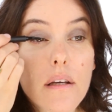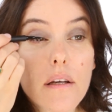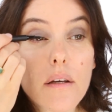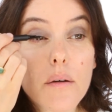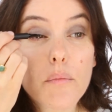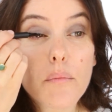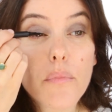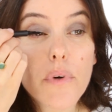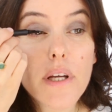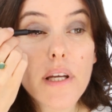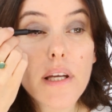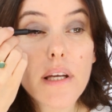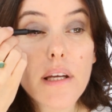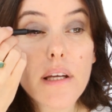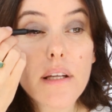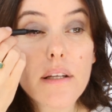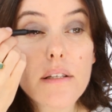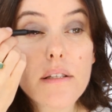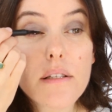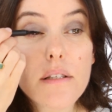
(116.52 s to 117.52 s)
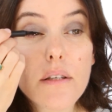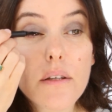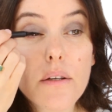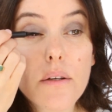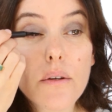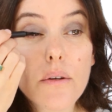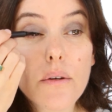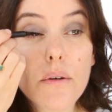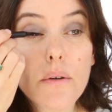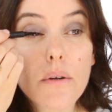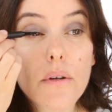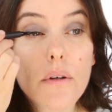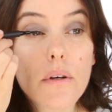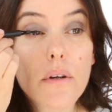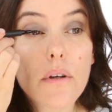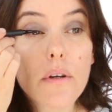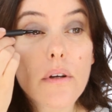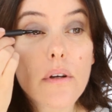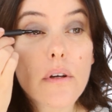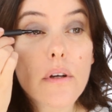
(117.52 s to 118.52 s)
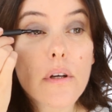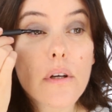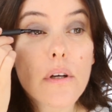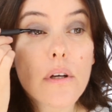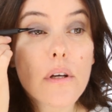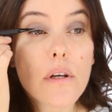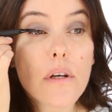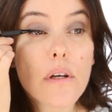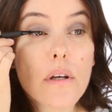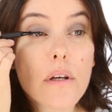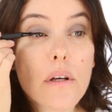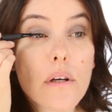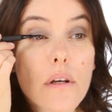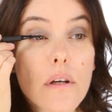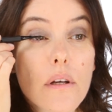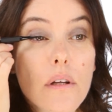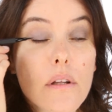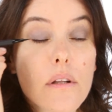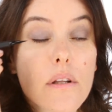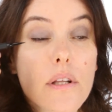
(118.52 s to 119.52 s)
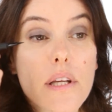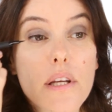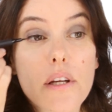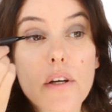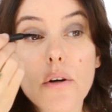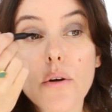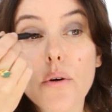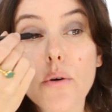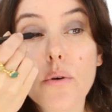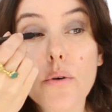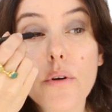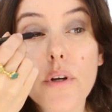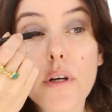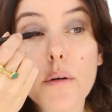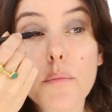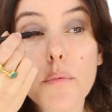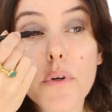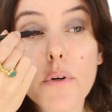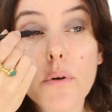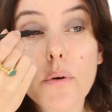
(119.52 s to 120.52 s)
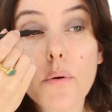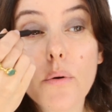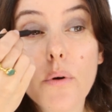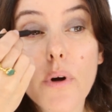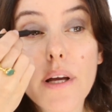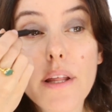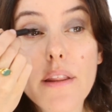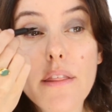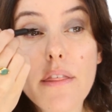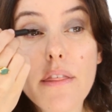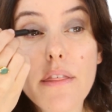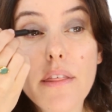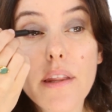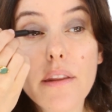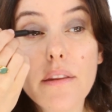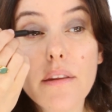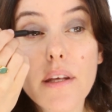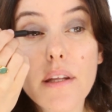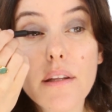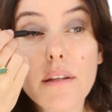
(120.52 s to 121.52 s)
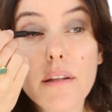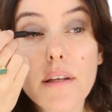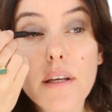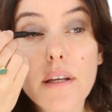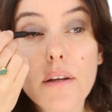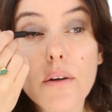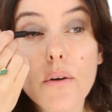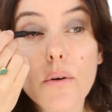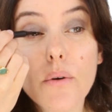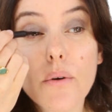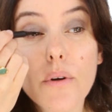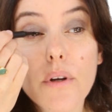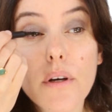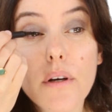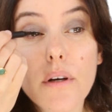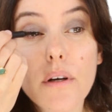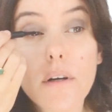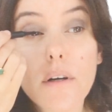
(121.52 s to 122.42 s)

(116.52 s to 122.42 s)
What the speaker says: and bring it into the inner corner, but quite thin in the inner corner.